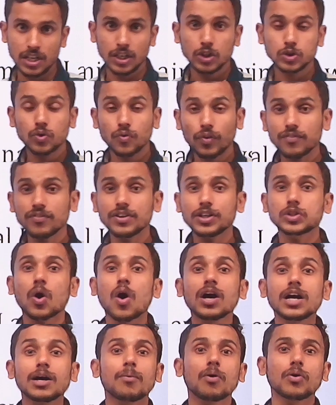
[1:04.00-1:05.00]
So when we
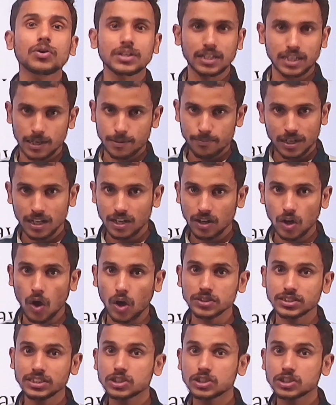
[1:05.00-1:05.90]
talk about criminal laws,